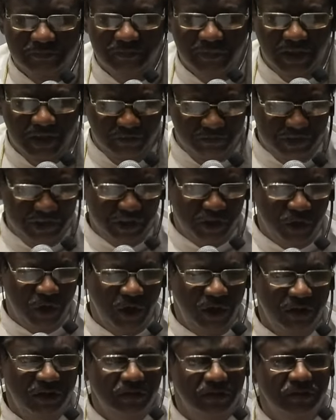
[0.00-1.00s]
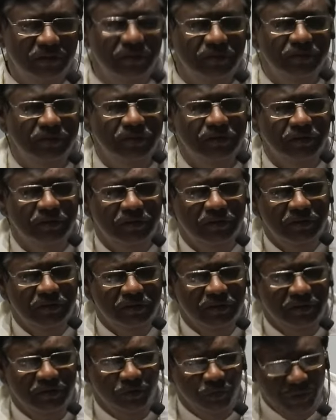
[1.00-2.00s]
Loving God,
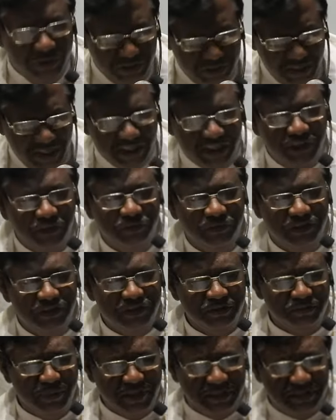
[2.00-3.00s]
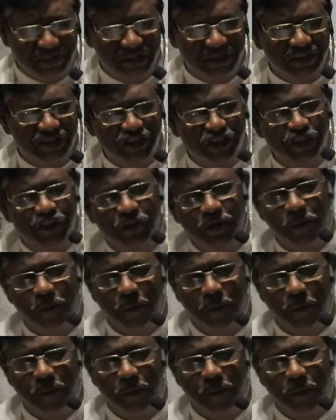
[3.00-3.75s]
we thank you for this message.